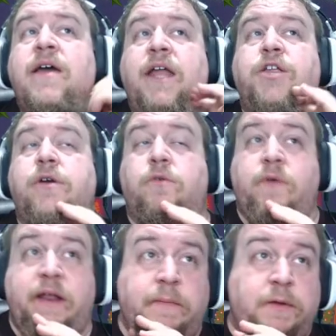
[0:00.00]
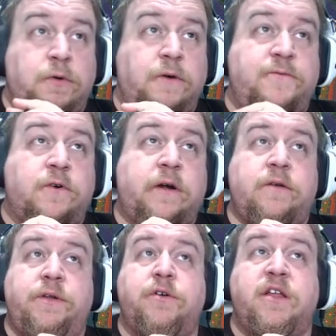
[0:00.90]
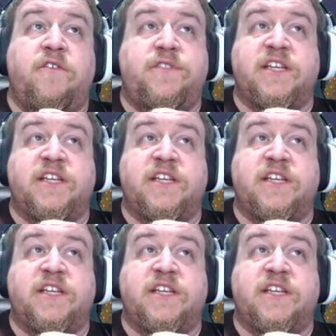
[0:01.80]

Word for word: And you can randomly roll for it, or you could have